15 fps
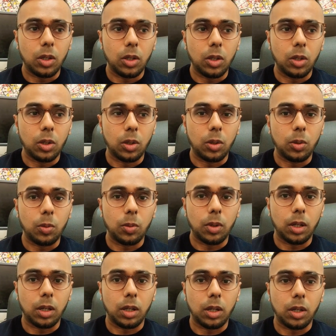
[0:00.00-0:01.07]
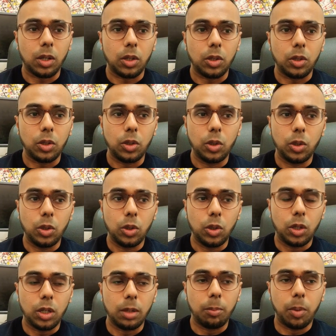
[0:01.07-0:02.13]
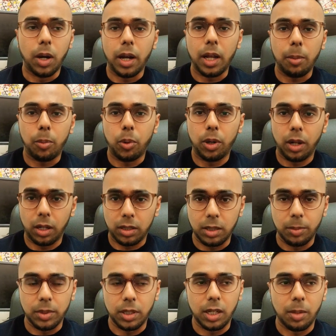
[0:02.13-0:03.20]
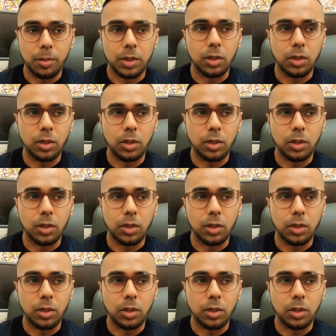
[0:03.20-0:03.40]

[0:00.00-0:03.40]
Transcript: you could buy a product sometimes.